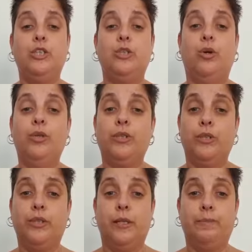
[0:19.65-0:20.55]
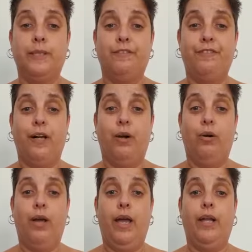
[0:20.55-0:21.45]
She also slipped and
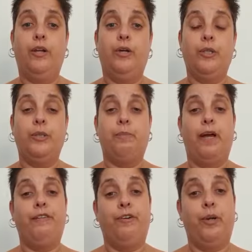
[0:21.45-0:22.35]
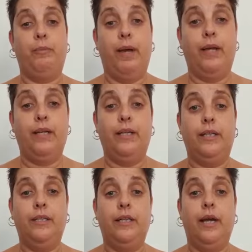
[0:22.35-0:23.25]
fell and hurt her back very badly.